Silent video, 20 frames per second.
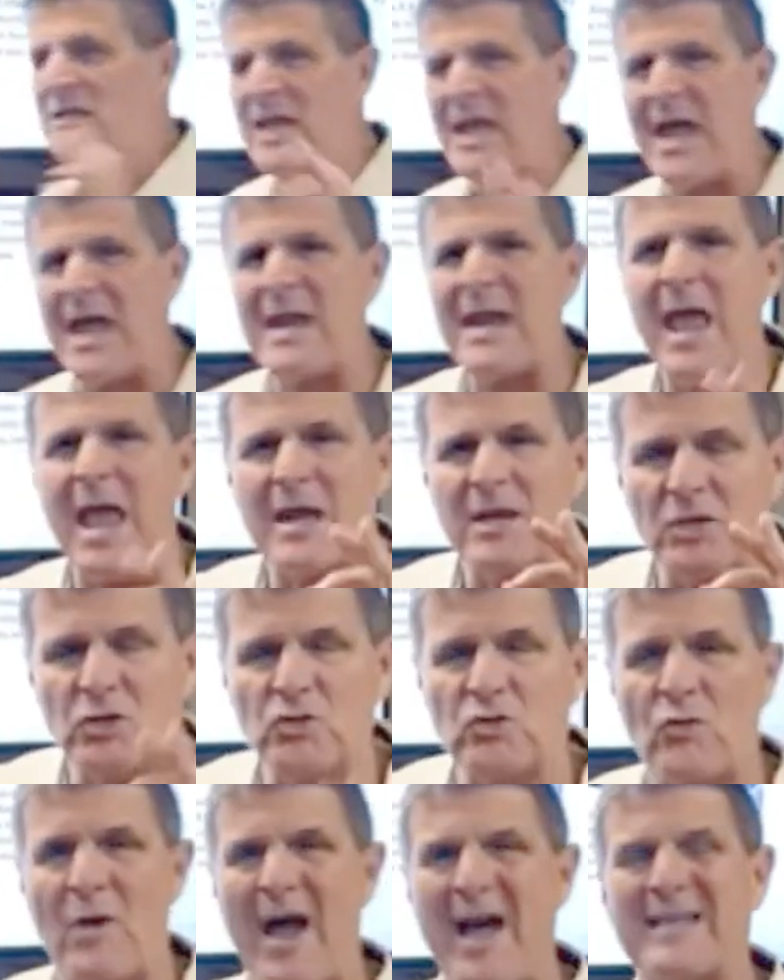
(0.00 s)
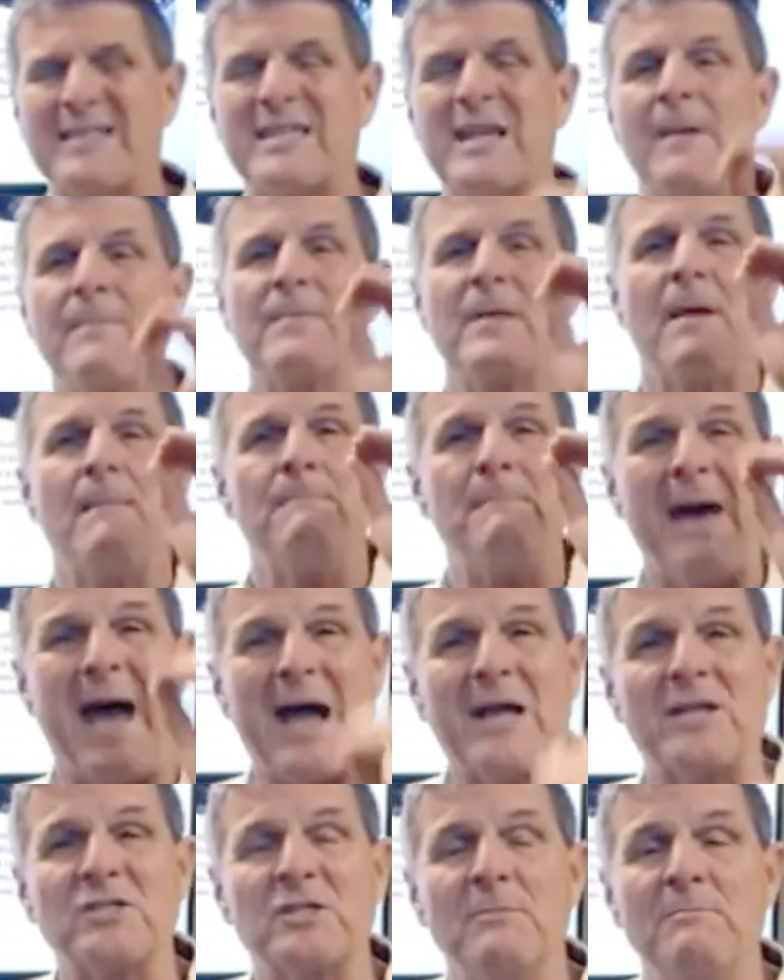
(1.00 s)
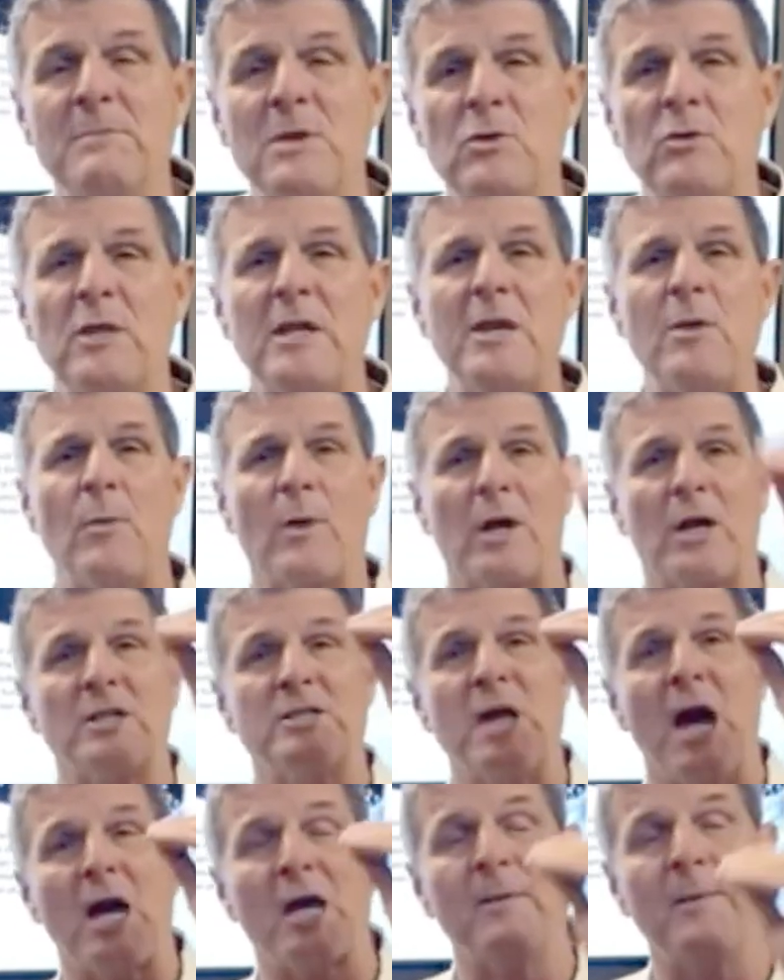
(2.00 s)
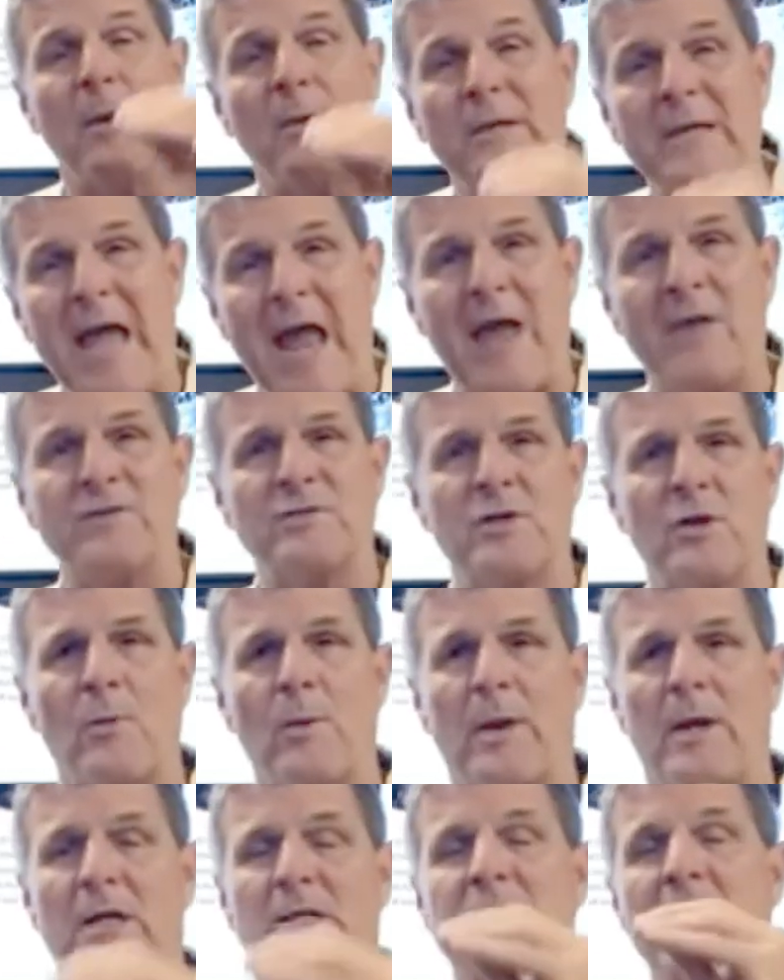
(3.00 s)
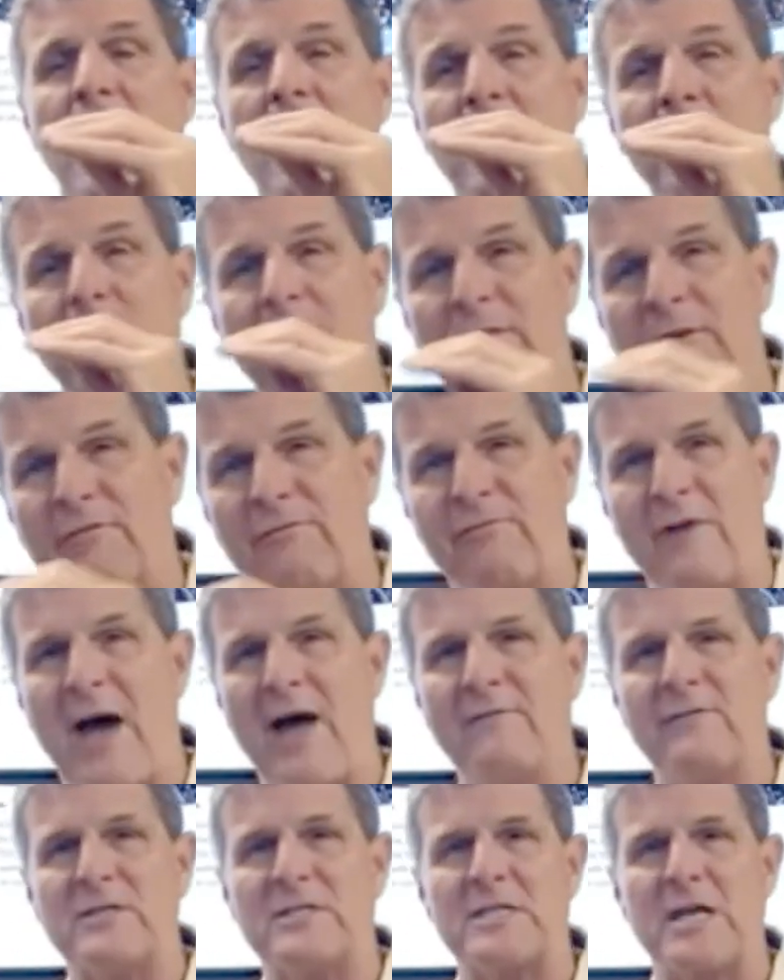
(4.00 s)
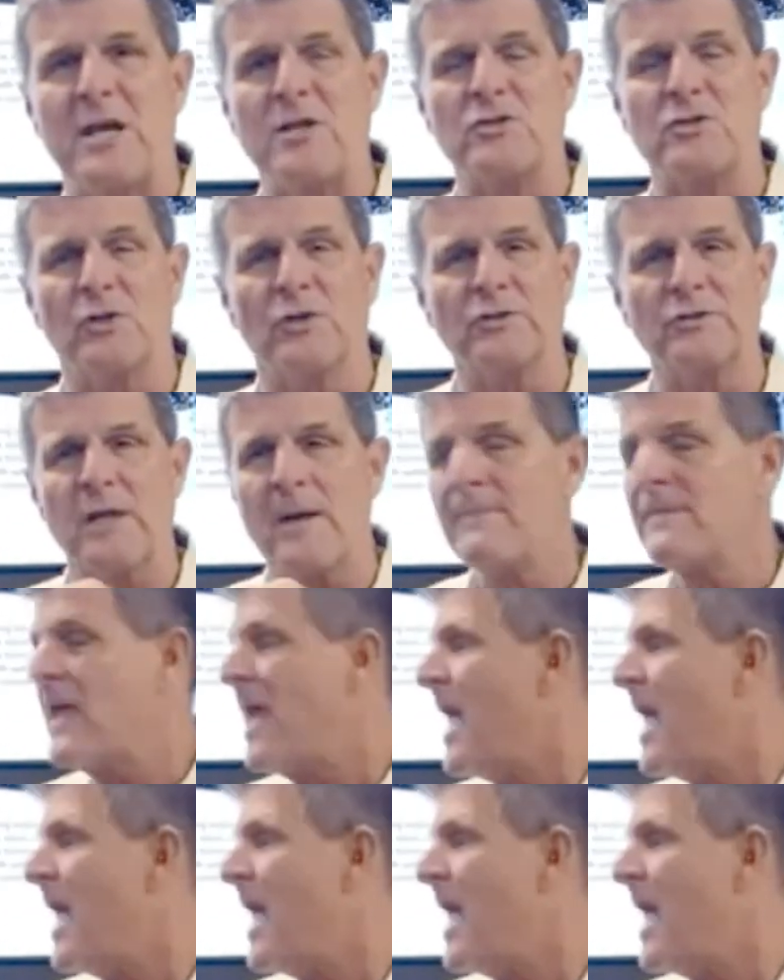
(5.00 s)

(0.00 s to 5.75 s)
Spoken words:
to hit and address max immunity. We're going to talk about cancer. We're going to talk about the 5 essentials.